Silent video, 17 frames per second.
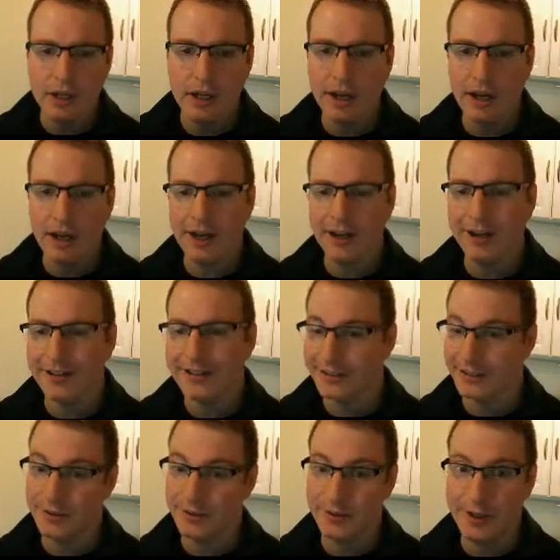
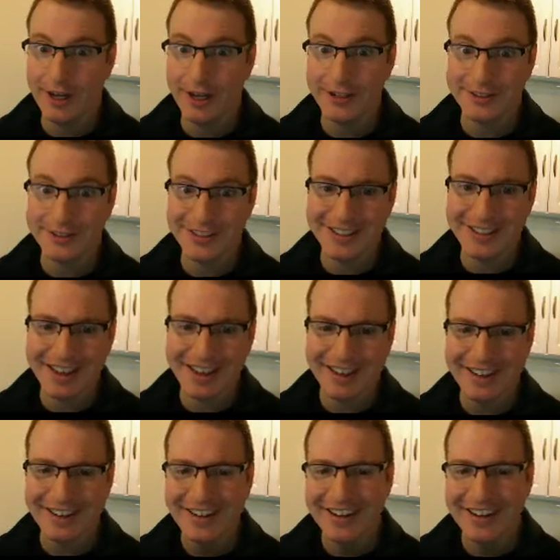because you can't see that.